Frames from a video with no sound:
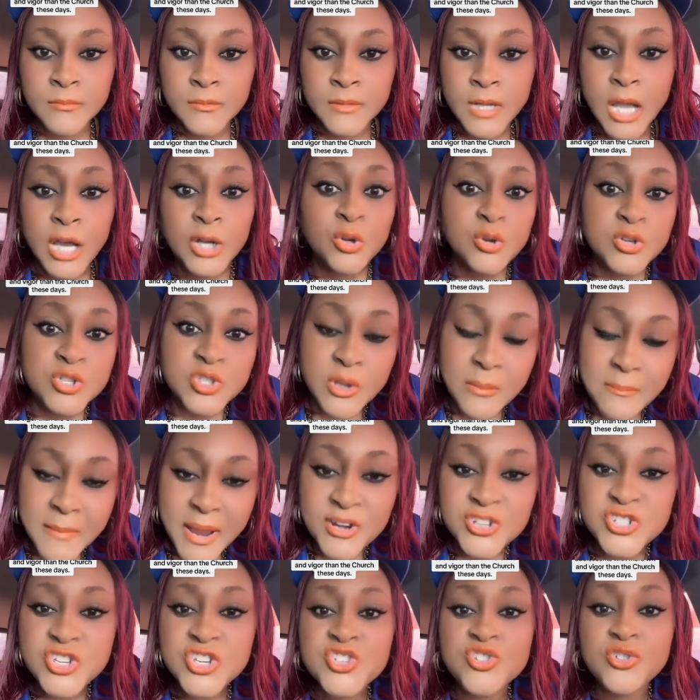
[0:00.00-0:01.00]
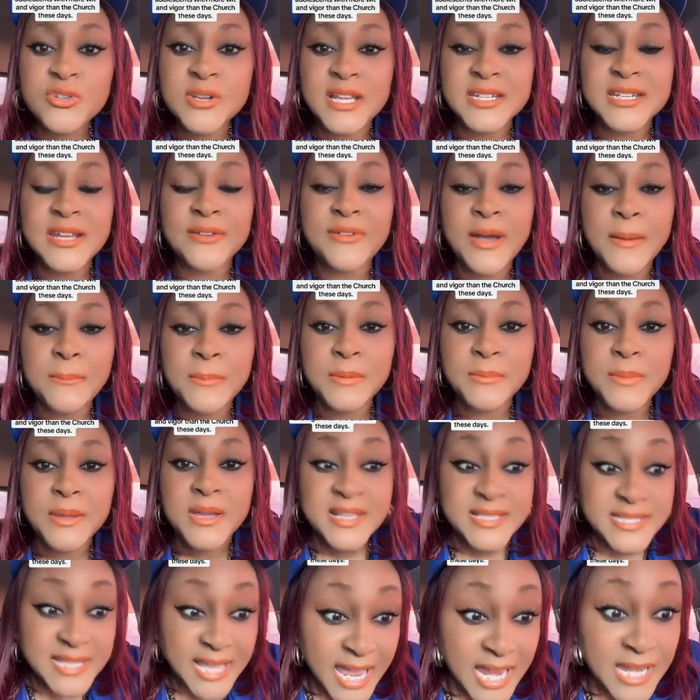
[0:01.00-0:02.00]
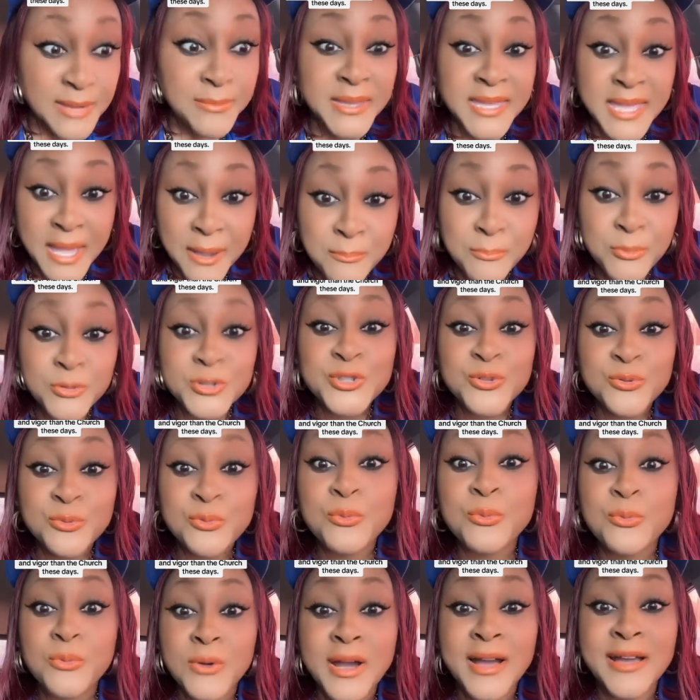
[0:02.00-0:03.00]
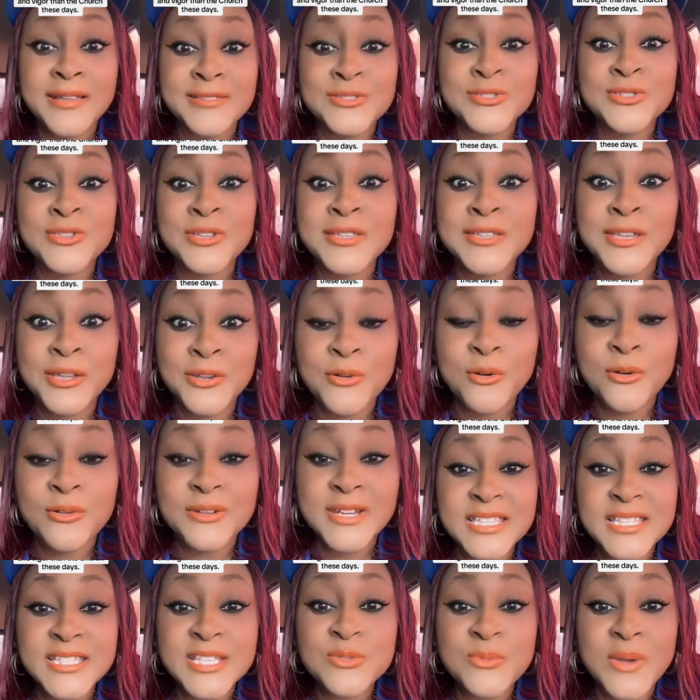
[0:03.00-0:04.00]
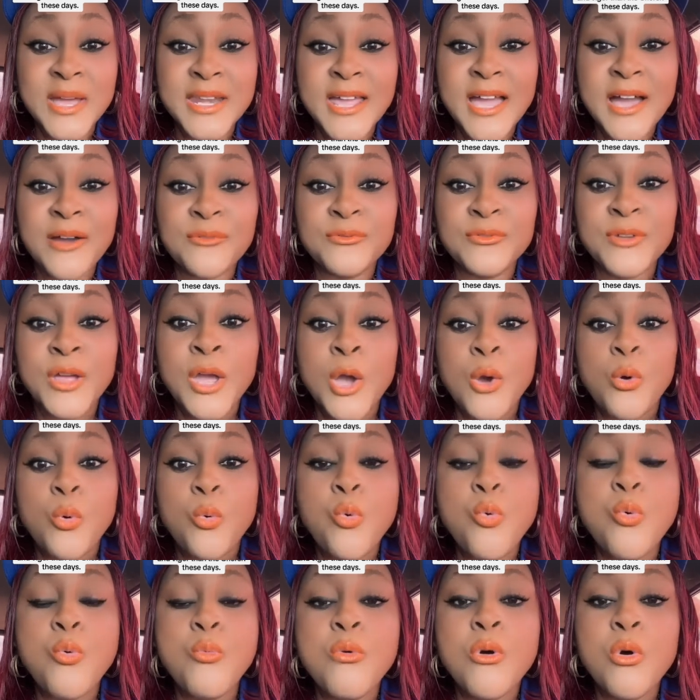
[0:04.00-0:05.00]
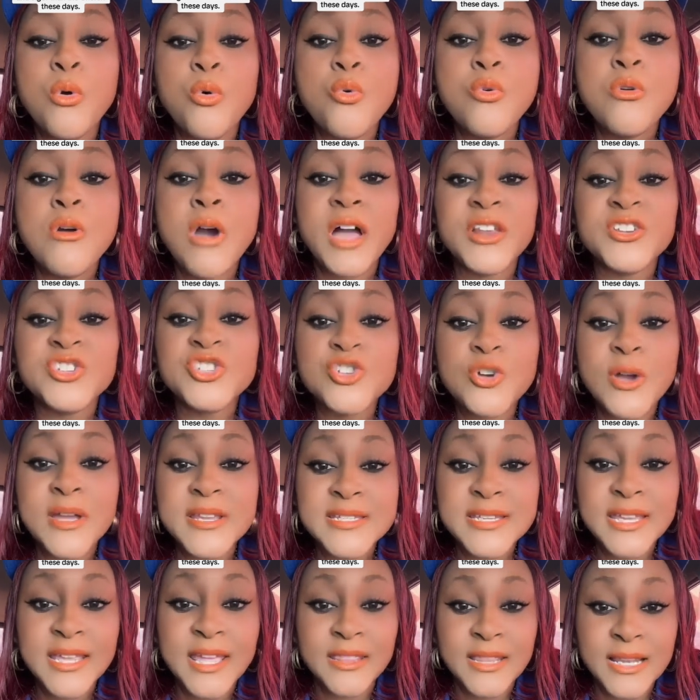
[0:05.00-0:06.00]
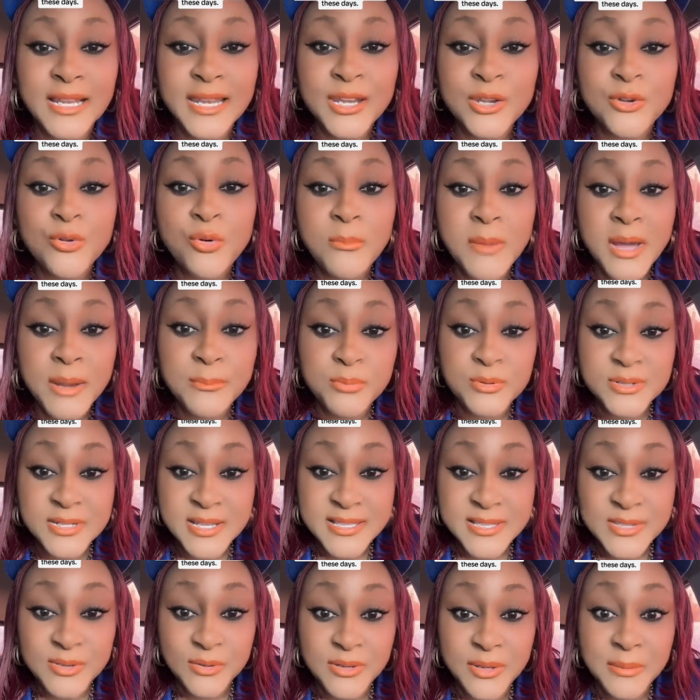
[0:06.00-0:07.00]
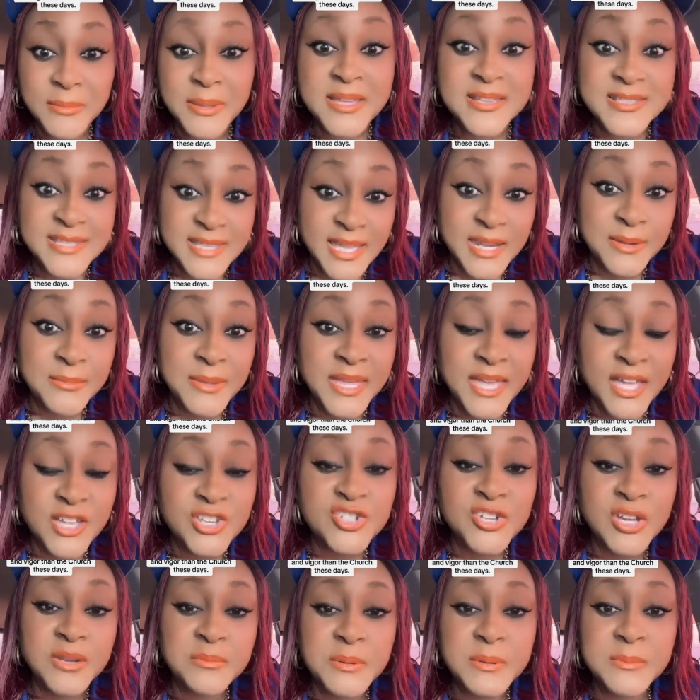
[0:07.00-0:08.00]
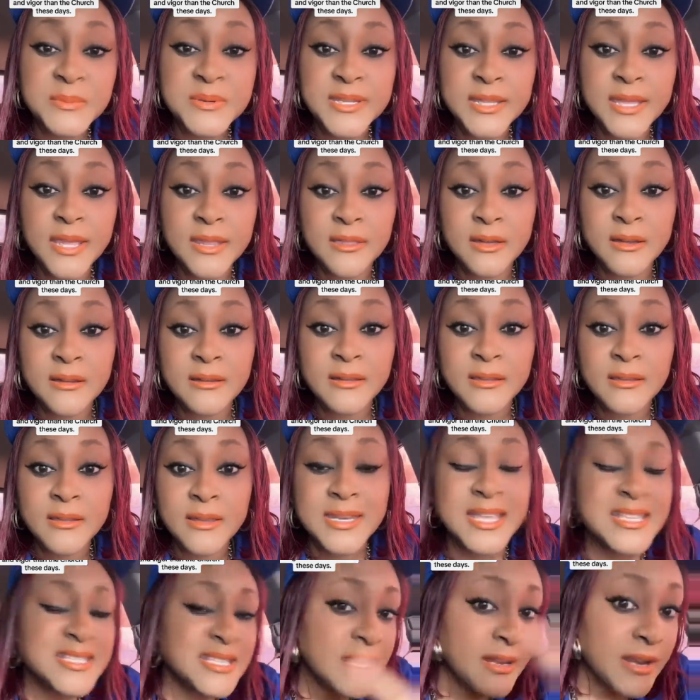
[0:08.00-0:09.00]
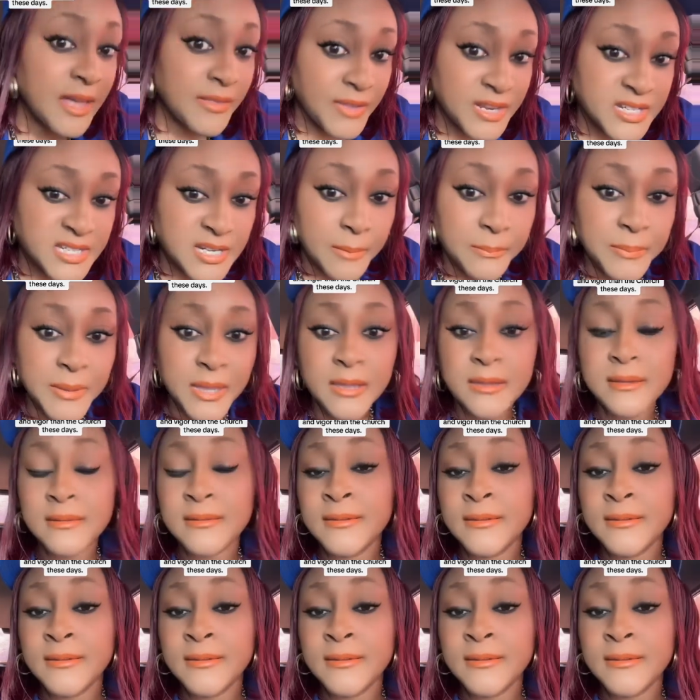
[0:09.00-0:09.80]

Although some marriages should not have happened, because the enemy can put you, you know, is why they have who God joined together, let no man put asunder. Because the enemy can join people together. That's another topic.